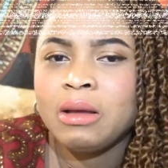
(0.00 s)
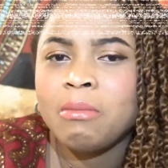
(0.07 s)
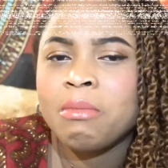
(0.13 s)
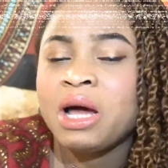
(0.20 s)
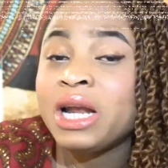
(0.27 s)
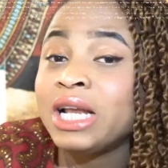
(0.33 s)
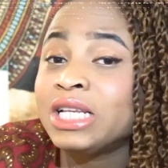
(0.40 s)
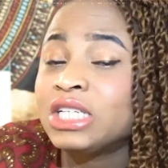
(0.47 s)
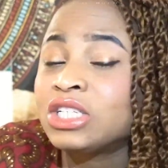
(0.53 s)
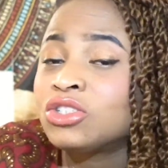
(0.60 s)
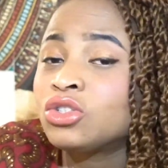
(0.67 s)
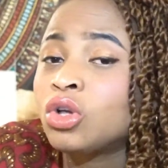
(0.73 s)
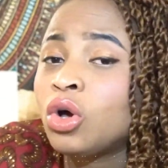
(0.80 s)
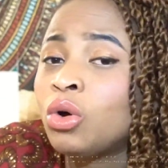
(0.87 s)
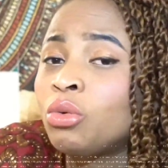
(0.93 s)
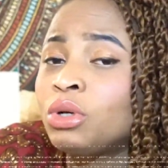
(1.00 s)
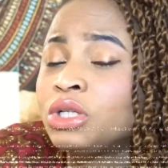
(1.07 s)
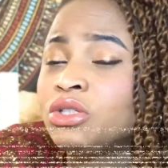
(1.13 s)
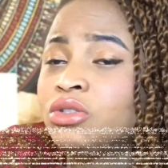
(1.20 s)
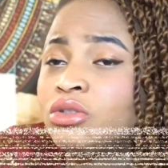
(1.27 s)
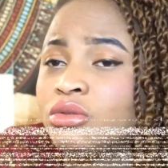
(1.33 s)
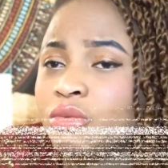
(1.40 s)
Marriage is not always
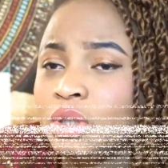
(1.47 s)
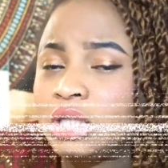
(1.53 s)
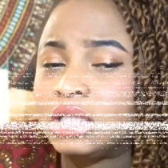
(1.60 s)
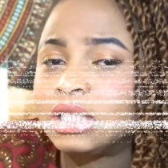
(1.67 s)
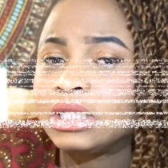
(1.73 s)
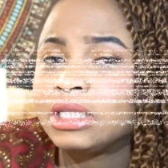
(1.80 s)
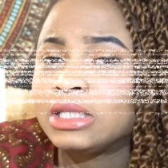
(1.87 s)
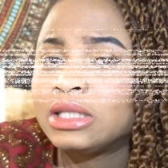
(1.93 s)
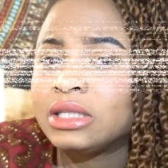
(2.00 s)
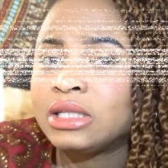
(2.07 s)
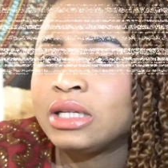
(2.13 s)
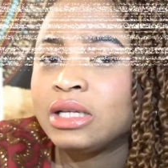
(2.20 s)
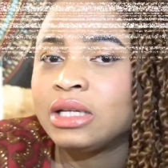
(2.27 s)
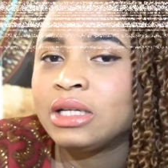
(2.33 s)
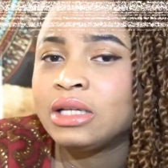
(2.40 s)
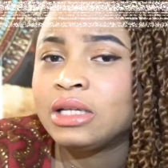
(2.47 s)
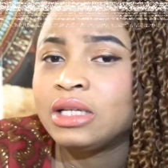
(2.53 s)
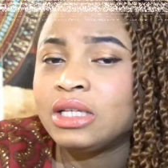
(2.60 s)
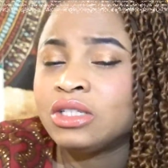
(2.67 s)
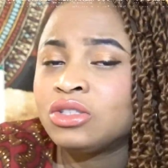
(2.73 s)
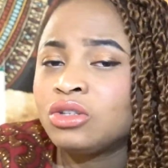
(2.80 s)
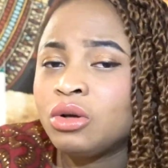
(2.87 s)
sweet.
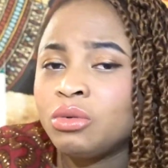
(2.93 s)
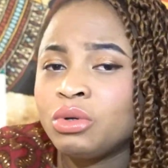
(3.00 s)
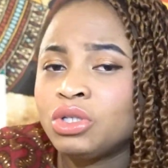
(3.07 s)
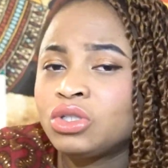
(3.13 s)
It's not always